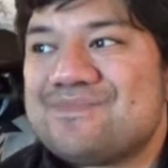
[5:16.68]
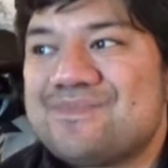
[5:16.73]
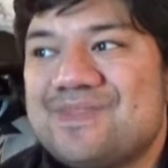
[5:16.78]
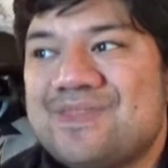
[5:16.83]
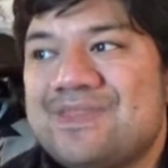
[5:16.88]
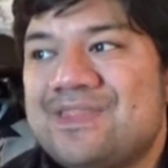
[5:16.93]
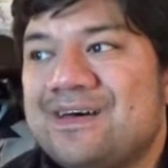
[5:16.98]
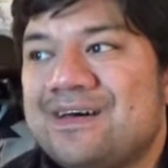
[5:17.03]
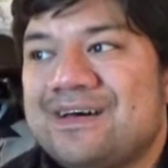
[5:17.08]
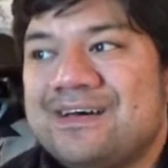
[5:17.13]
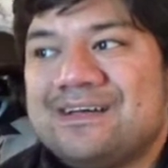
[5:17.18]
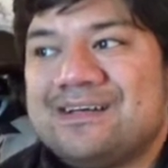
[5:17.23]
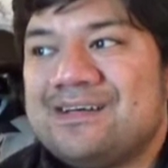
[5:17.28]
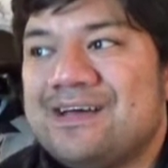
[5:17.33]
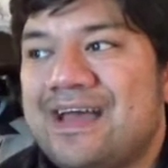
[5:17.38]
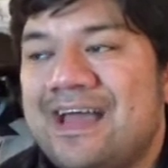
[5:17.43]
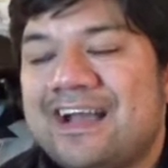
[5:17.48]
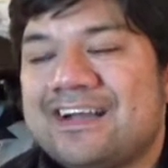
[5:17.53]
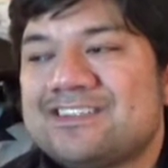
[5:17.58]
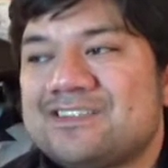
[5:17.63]

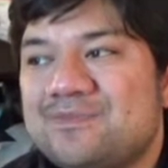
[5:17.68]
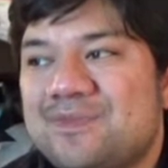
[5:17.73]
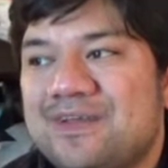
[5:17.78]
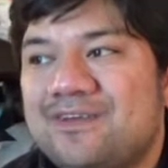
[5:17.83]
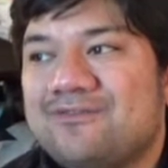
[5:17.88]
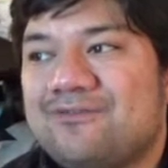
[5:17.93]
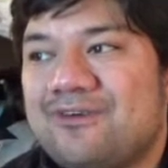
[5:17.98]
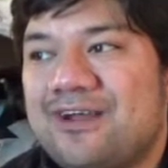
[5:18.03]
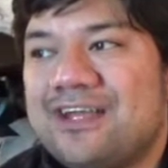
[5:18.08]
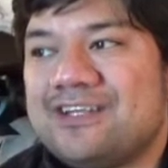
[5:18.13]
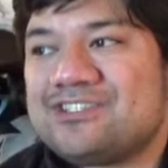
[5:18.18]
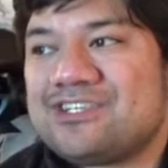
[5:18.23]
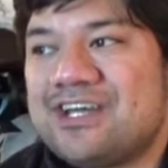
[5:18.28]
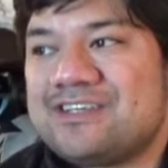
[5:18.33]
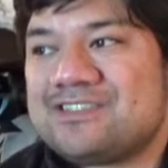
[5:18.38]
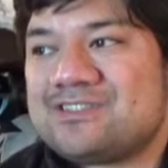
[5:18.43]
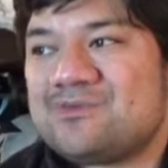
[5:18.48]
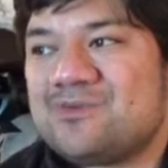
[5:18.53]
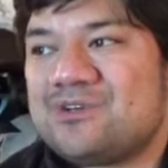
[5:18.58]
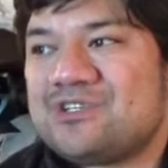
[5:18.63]
the X Men
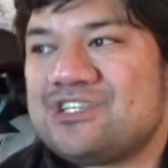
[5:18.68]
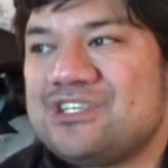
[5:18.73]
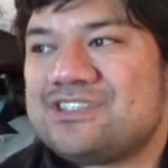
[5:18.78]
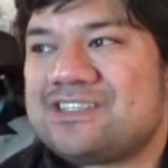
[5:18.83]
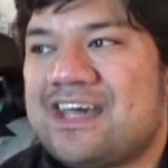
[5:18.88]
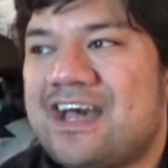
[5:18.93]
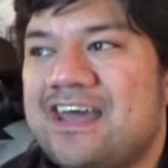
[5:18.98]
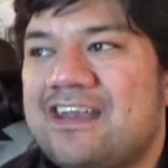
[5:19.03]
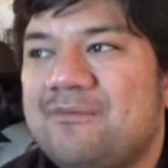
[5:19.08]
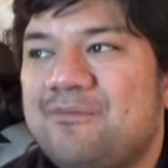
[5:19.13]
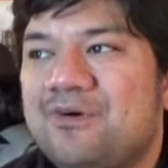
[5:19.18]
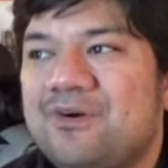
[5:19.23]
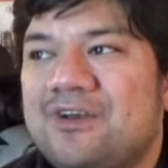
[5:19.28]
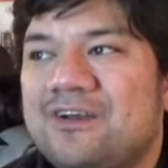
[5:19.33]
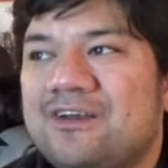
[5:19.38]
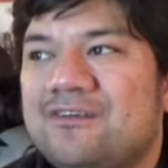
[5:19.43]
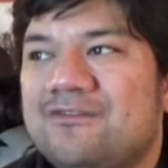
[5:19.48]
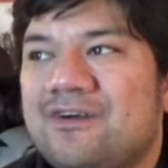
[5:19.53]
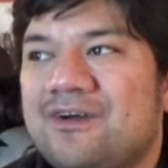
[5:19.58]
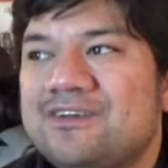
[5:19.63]
franchises, where she's kind of put
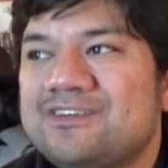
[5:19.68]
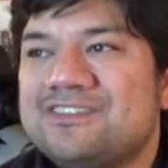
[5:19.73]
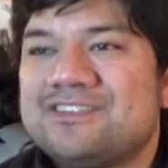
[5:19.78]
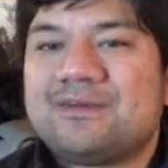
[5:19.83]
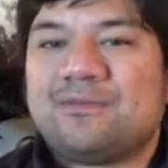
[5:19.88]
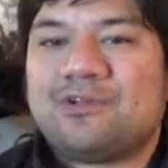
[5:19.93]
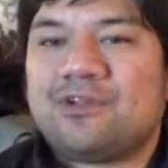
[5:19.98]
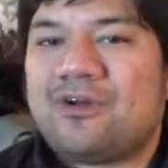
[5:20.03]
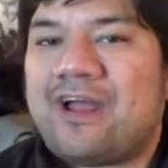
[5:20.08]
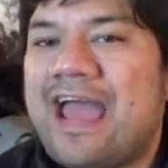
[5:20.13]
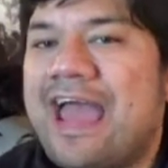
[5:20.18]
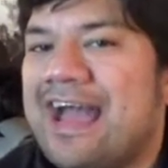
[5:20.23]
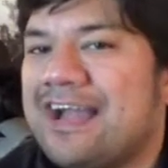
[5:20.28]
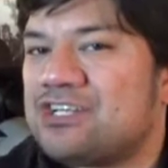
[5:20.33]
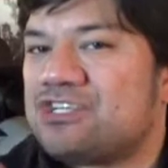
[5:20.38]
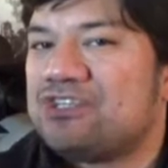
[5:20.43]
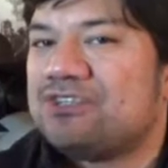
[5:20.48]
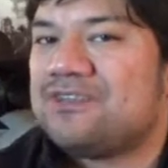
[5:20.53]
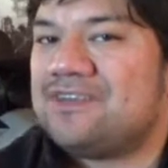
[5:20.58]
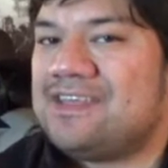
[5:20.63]
in a very similar
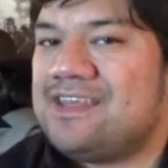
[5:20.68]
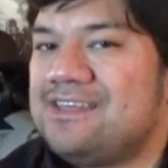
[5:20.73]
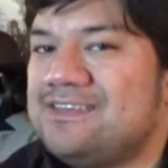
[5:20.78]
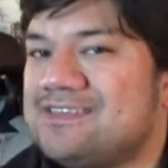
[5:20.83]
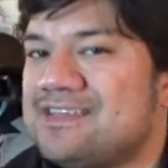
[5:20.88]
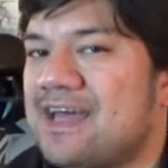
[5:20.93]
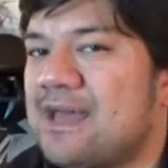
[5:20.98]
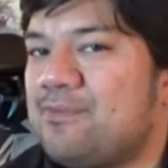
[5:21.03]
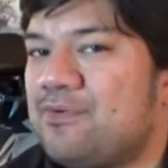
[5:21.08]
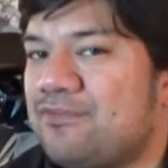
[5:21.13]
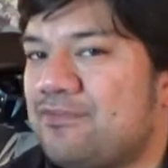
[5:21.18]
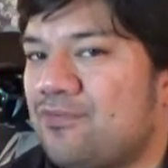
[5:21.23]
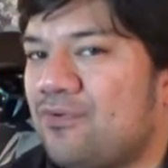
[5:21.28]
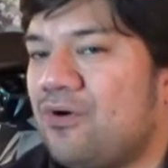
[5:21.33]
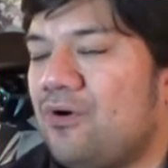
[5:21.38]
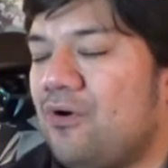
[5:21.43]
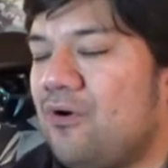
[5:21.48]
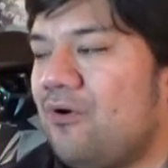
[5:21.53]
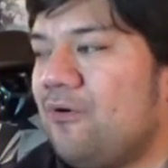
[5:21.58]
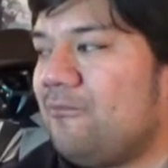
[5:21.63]
action lead type of
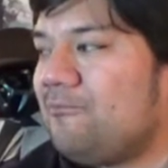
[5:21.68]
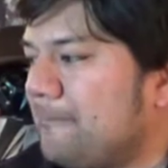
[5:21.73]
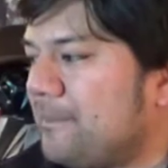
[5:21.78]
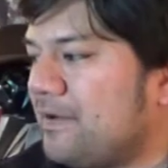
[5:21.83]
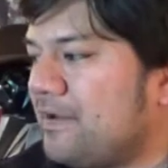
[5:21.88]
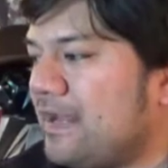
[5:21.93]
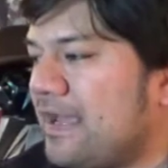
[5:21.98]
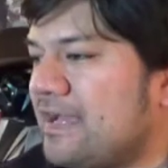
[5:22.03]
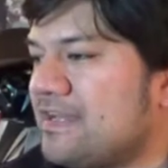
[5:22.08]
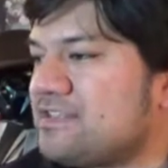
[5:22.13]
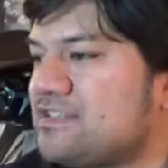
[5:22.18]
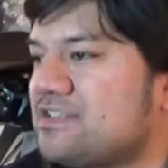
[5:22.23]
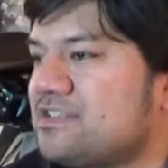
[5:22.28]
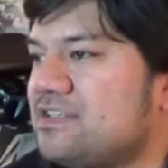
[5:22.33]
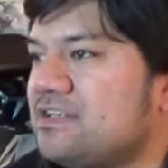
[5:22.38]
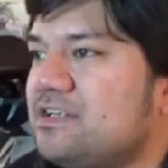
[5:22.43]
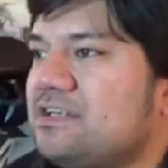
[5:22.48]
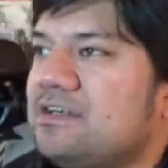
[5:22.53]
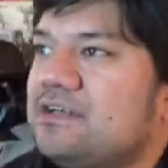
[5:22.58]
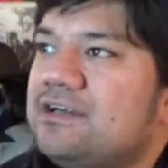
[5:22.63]
role. But as
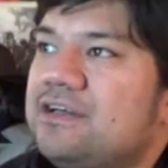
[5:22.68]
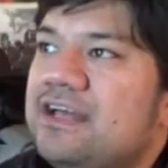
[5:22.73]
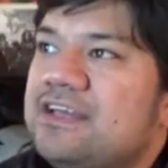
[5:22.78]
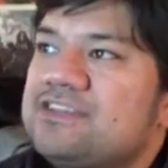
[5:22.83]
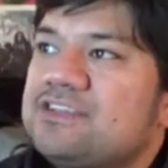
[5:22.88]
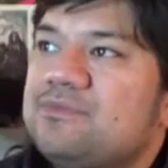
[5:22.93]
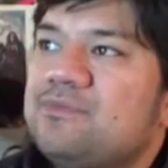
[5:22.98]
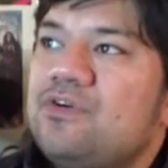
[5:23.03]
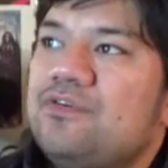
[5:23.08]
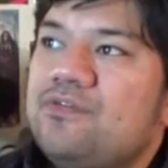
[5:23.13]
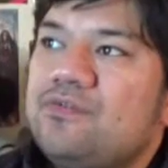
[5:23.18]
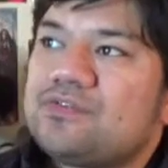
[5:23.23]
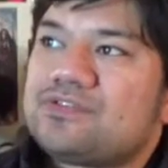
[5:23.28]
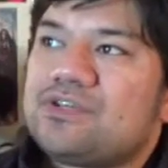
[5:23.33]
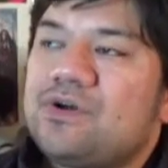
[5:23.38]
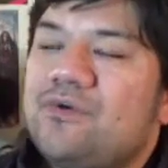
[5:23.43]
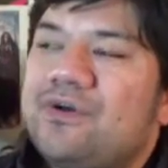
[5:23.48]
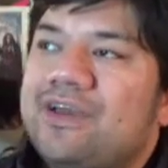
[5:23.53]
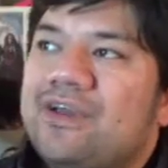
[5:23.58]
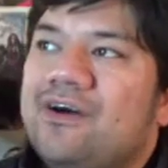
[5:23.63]
the as the movie was
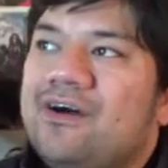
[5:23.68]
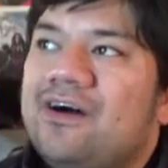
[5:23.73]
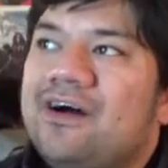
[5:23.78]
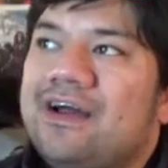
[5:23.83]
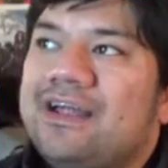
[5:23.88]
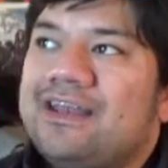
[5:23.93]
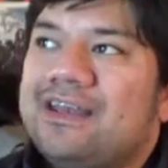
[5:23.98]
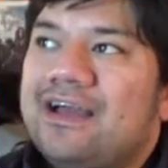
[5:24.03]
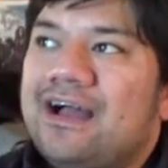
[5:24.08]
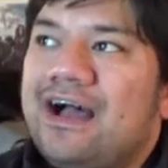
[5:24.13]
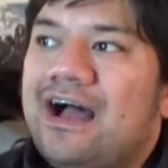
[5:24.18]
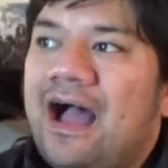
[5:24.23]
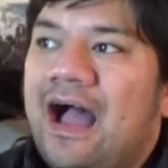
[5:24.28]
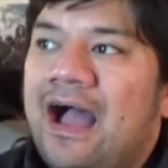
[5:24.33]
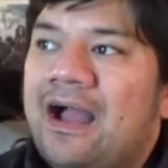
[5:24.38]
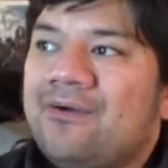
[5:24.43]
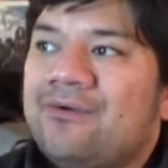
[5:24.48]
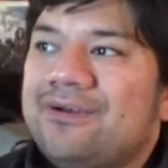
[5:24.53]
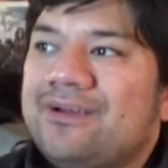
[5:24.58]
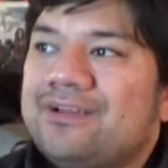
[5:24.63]
going on,
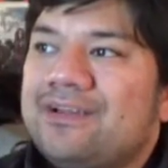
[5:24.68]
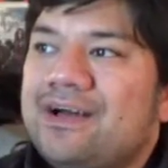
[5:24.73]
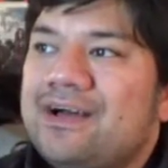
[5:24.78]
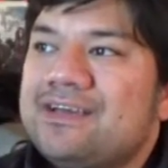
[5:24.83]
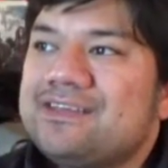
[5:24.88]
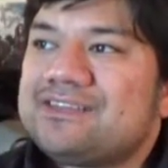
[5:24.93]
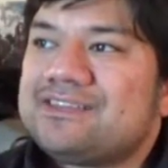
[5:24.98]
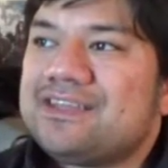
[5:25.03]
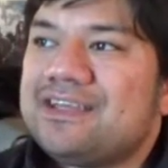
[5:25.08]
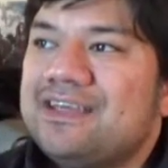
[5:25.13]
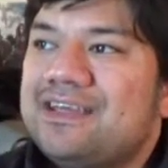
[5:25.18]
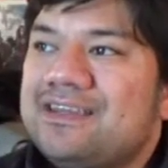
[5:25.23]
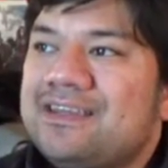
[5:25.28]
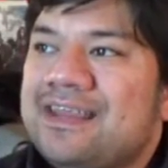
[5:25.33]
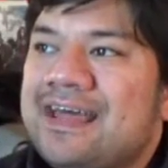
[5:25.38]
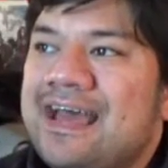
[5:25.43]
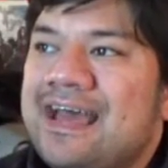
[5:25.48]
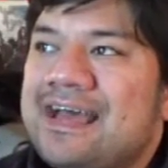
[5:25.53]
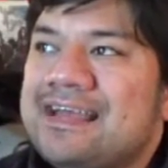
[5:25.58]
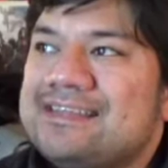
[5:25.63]
I realized
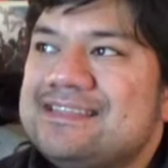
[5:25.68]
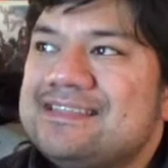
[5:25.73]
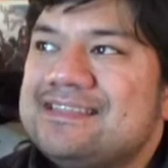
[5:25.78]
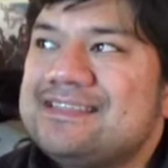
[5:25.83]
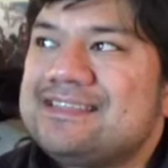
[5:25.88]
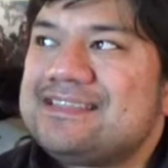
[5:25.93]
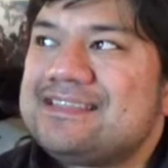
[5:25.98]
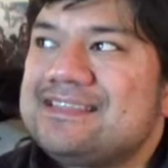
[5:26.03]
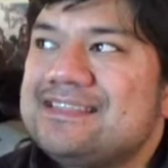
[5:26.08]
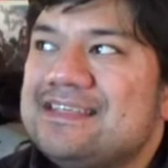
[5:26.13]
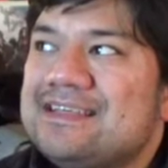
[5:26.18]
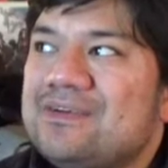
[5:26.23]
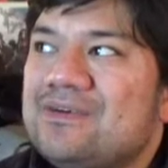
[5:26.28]
that